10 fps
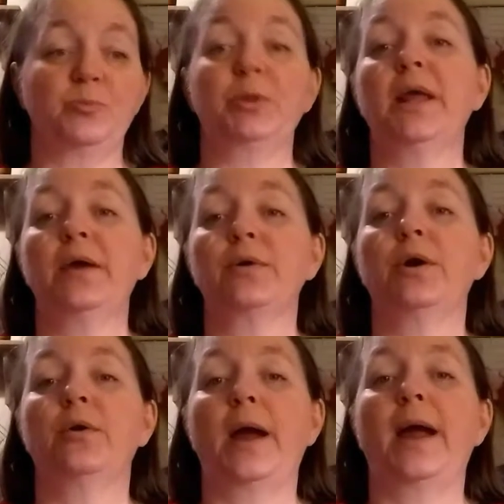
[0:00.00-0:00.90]

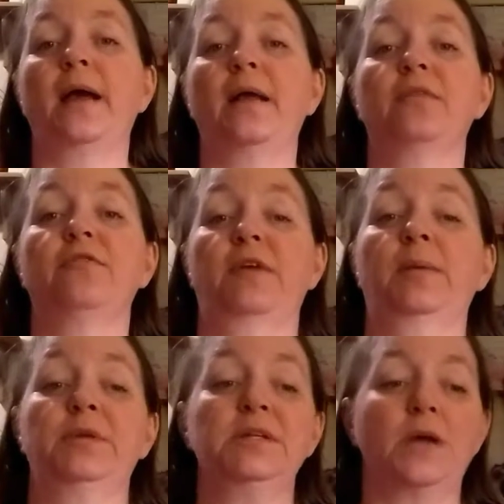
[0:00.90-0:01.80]
Bolero at the
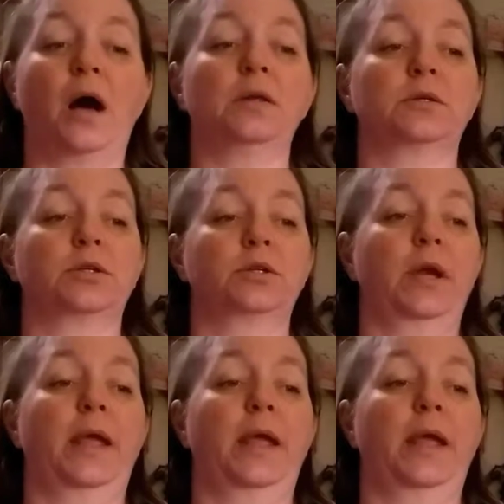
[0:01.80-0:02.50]
Family Dollar,